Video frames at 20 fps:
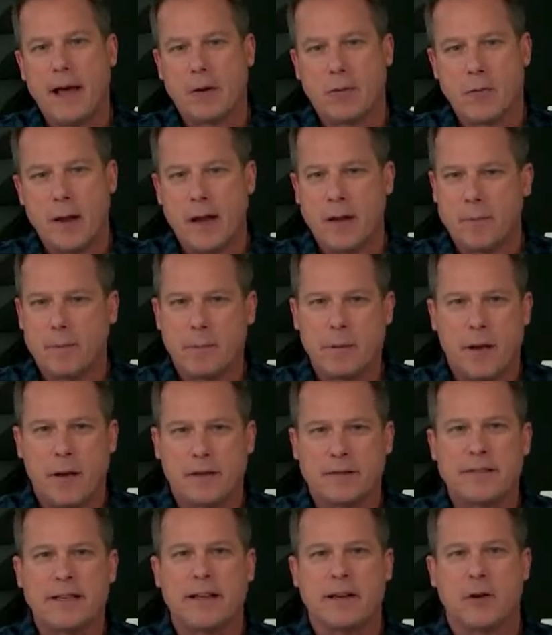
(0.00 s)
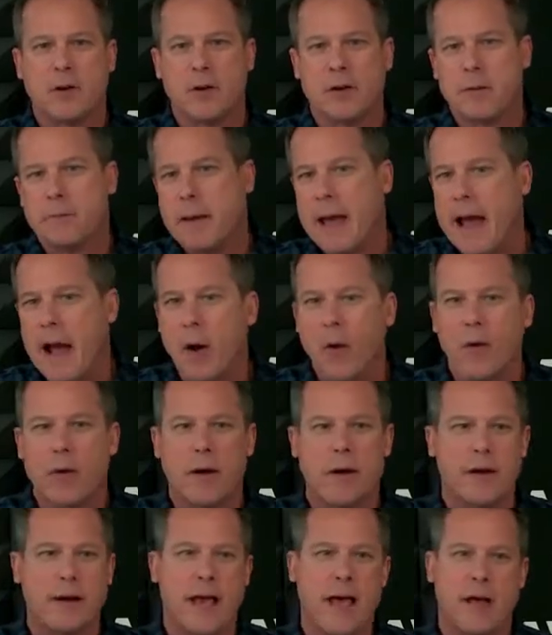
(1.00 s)
to route uh, signal and power
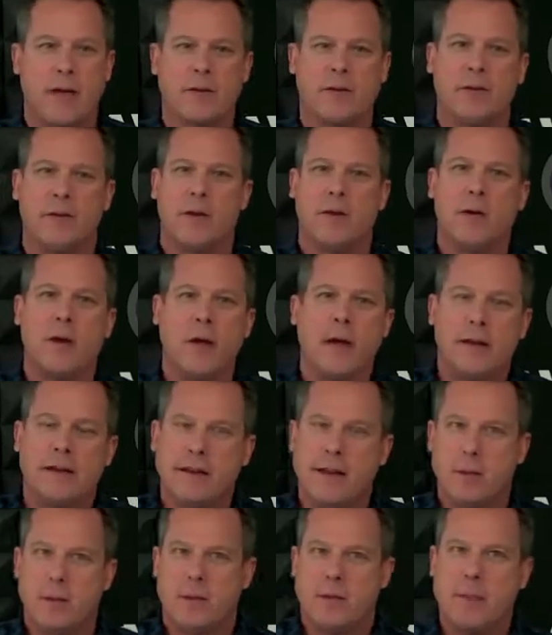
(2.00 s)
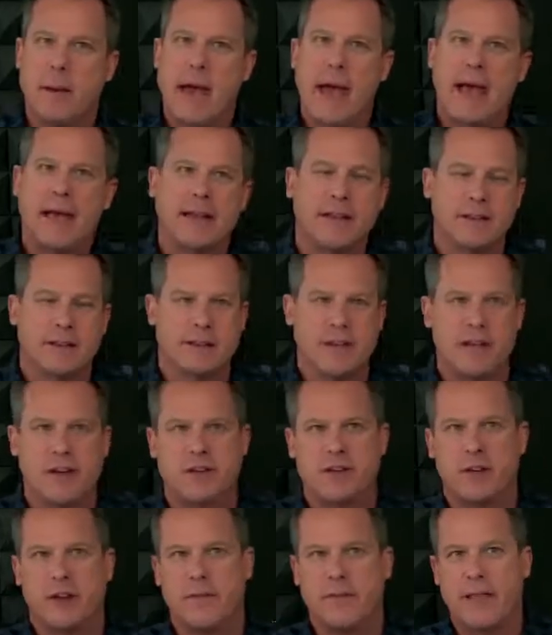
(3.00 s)
and how to deal with
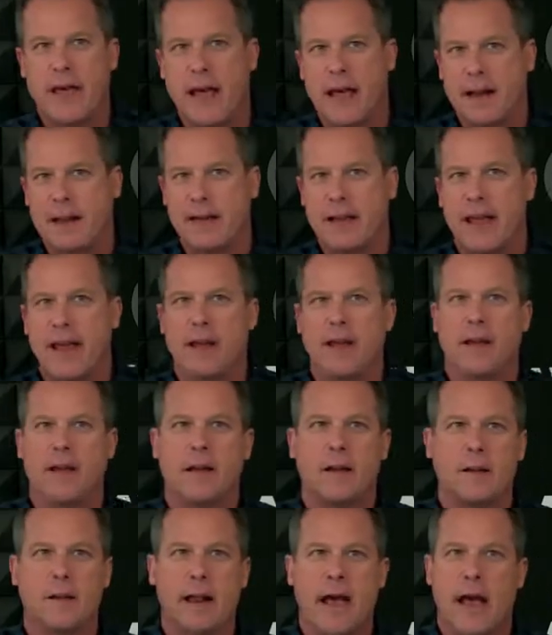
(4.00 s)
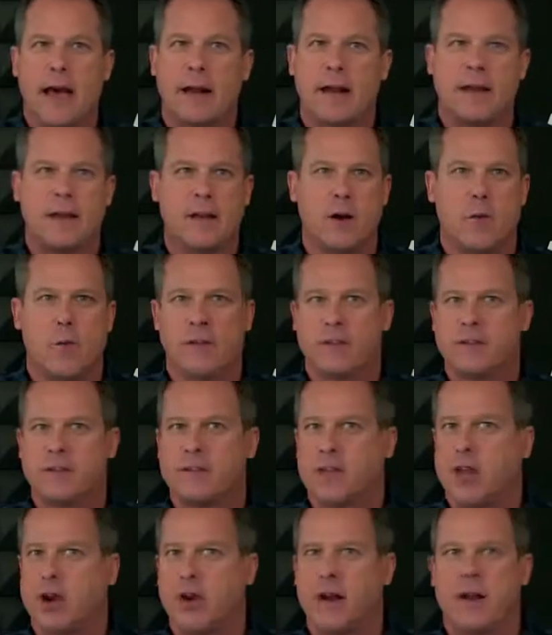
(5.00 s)
packetization of that data and how to deal with
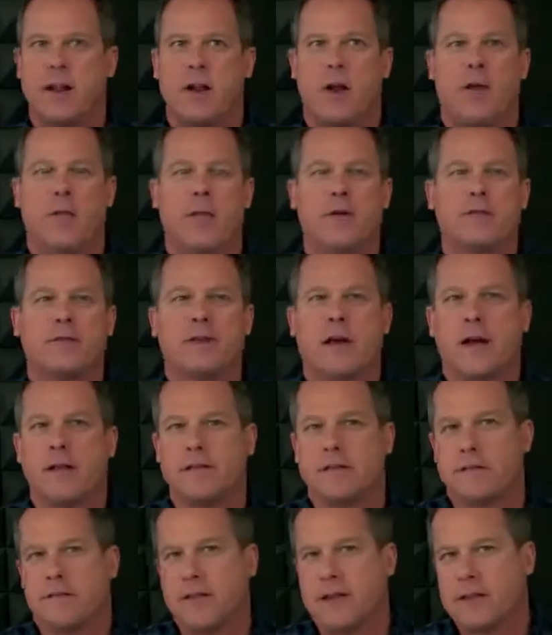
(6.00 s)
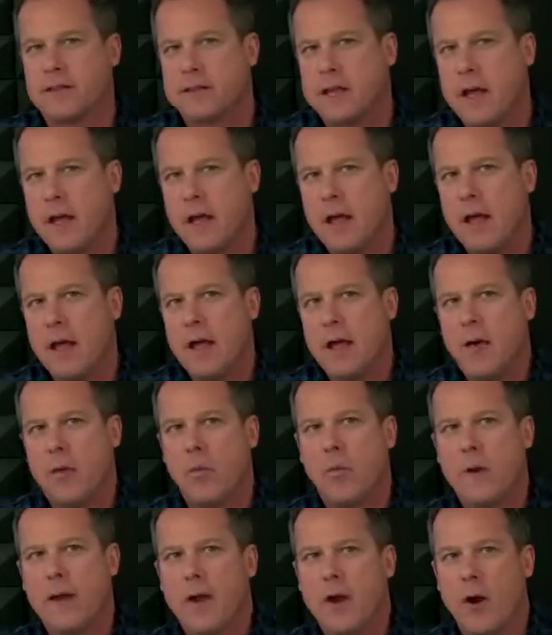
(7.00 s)
security and all those kinds of things.
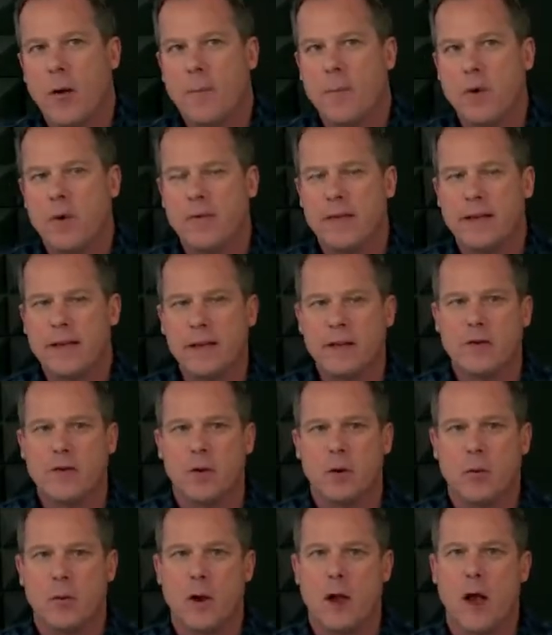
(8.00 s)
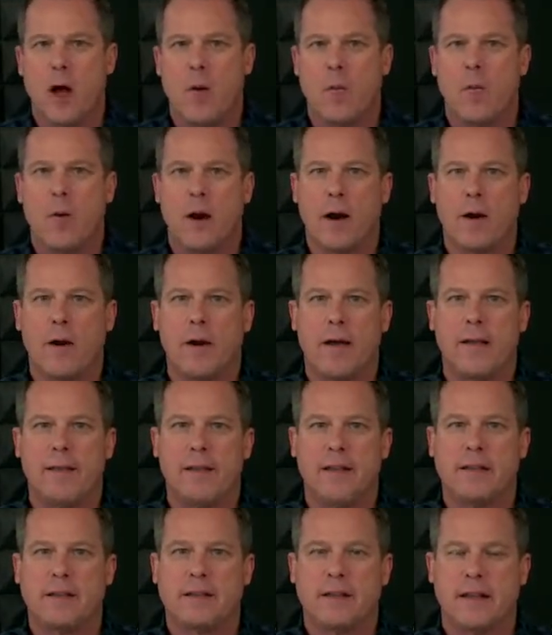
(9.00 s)
We are moving into a realm where, in
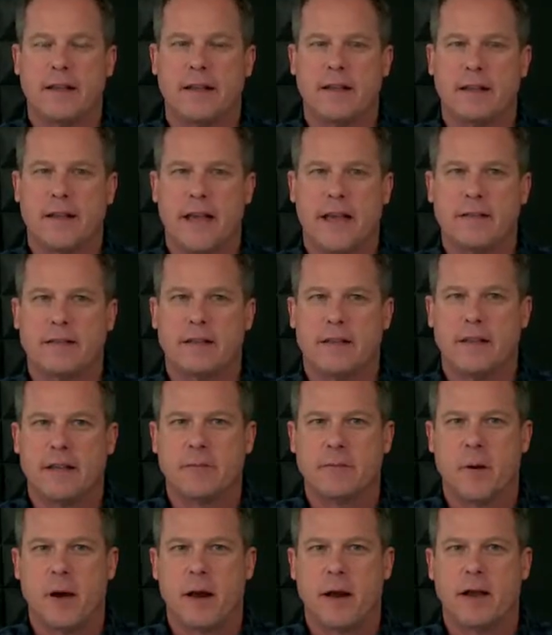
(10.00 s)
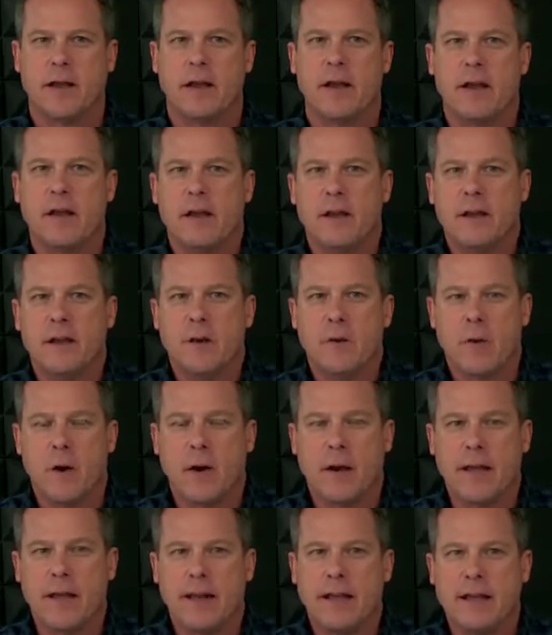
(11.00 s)
this, in the case of this product, you are
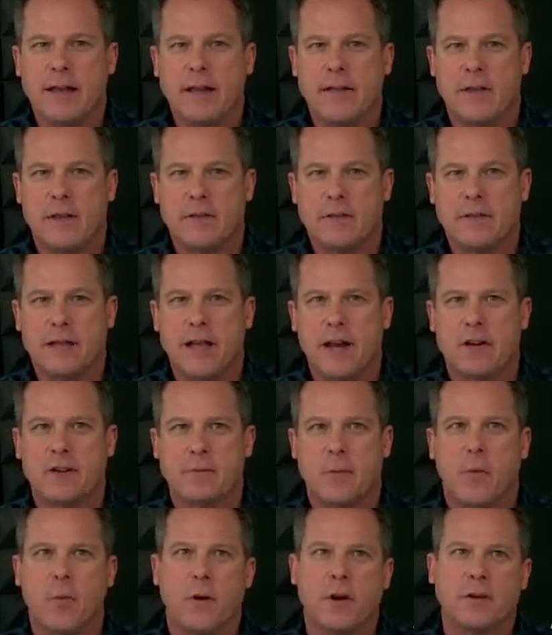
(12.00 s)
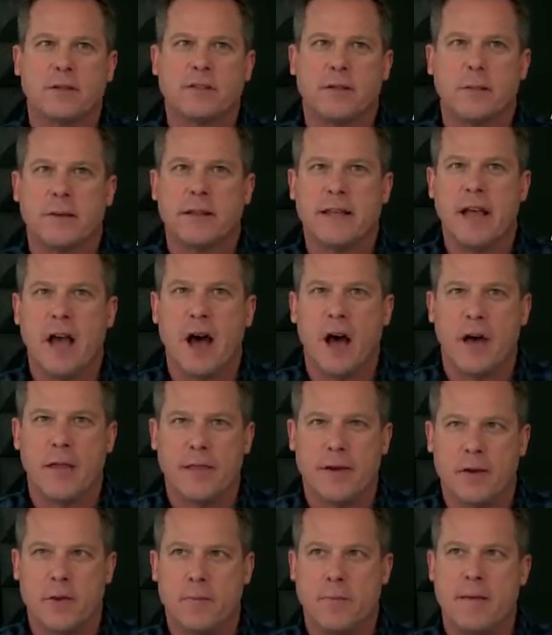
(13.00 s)
getting into those standards. But what are some of the
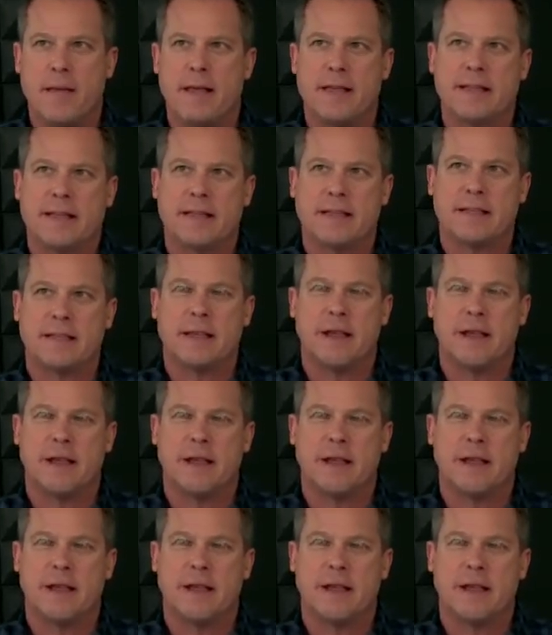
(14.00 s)
other myths